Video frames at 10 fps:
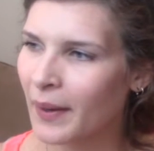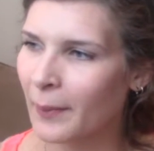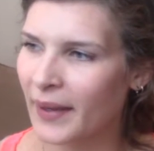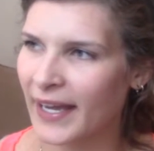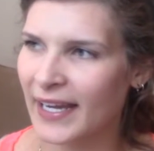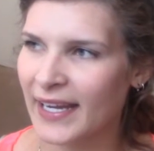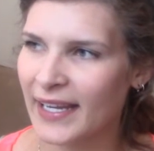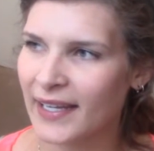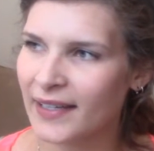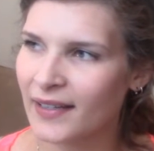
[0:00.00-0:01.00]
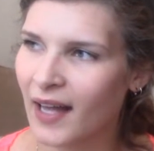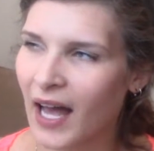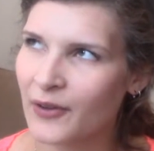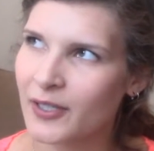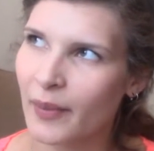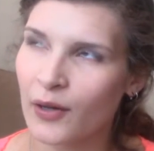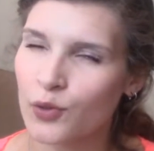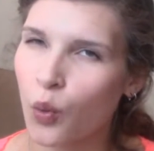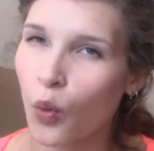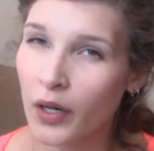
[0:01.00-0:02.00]
I was about
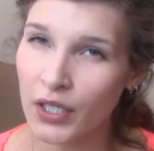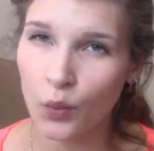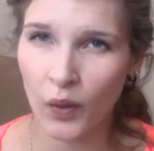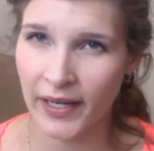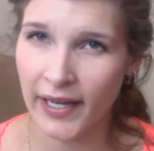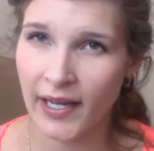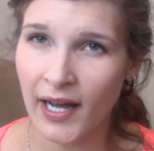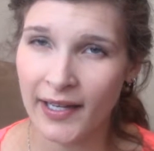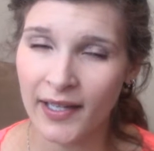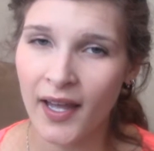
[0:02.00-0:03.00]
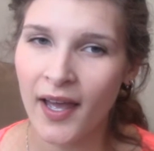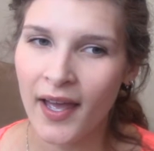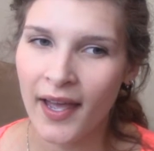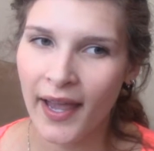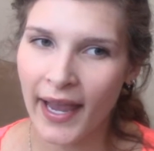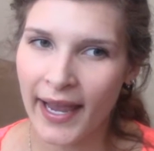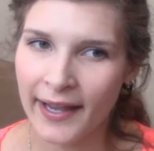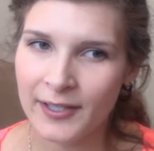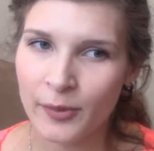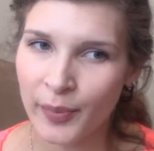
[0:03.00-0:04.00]
20 when I got it,
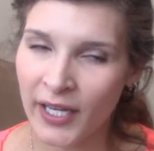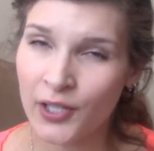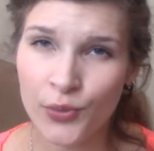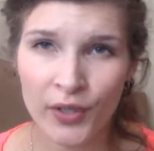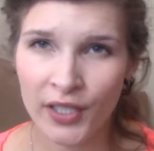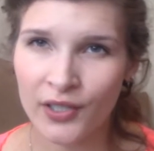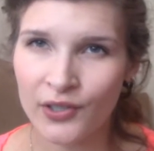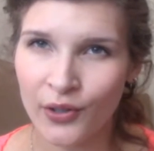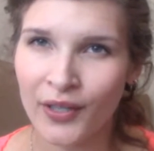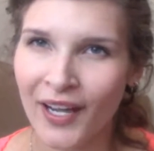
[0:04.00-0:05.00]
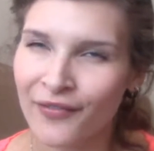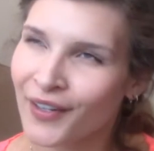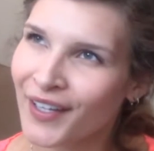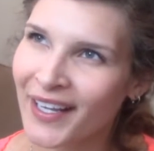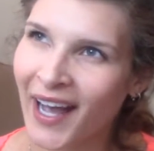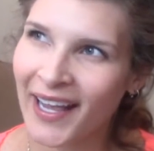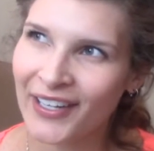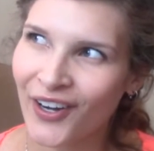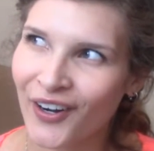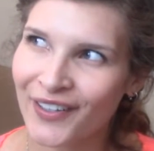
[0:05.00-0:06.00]
and being 20 years old, I felt like I
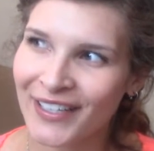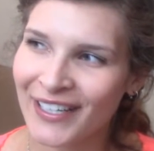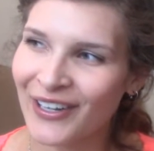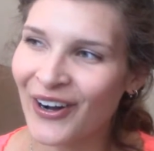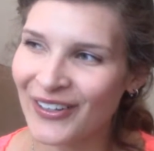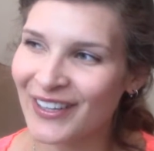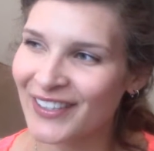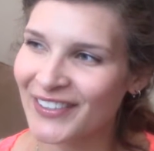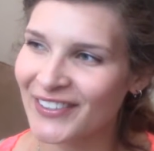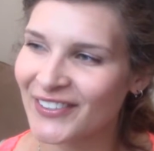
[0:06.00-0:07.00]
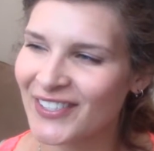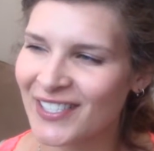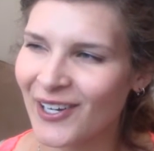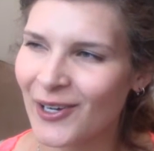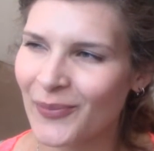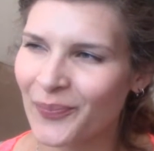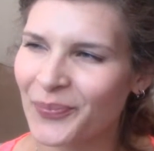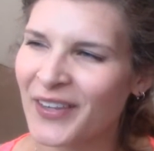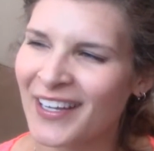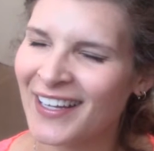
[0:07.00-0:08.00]
had already gone through
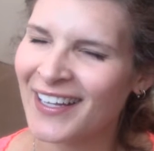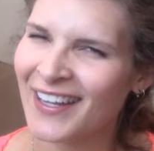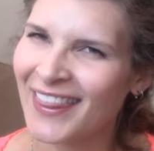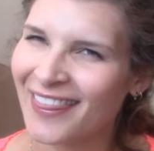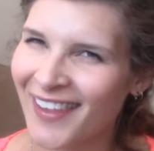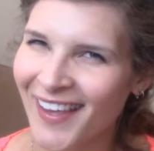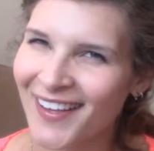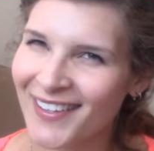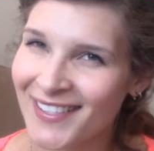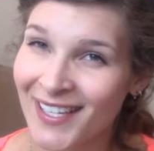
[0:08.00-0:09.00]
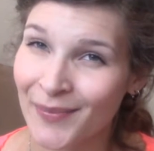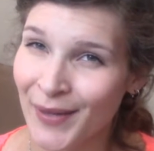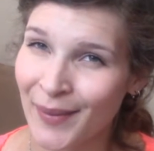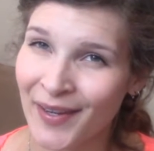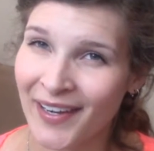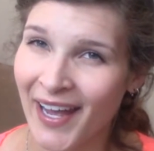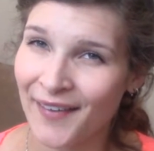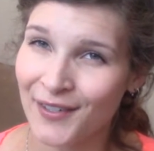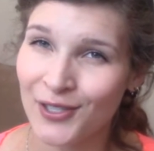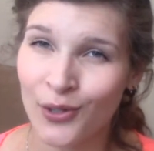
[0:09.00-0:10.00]
some things that maybe an
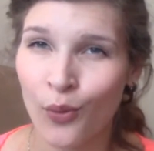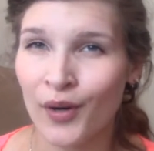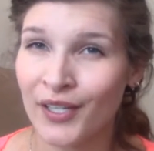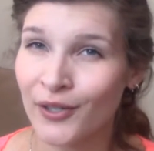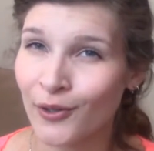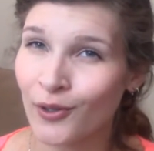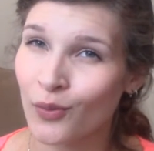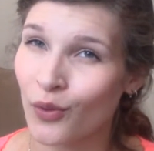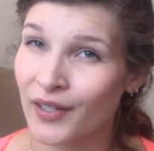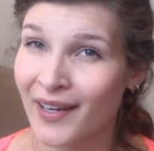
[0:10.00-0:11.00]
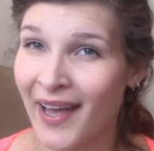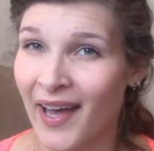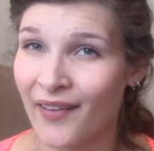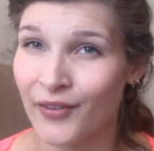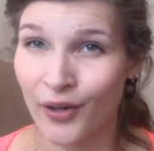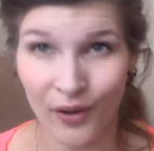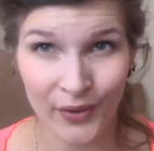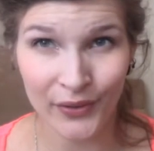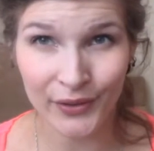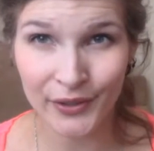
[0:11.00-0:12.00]
average 20-year-old wouldn't have
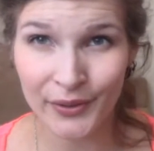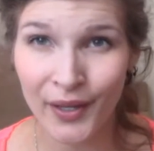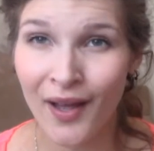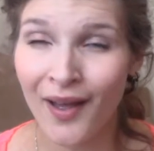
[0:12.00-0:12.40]
gone through.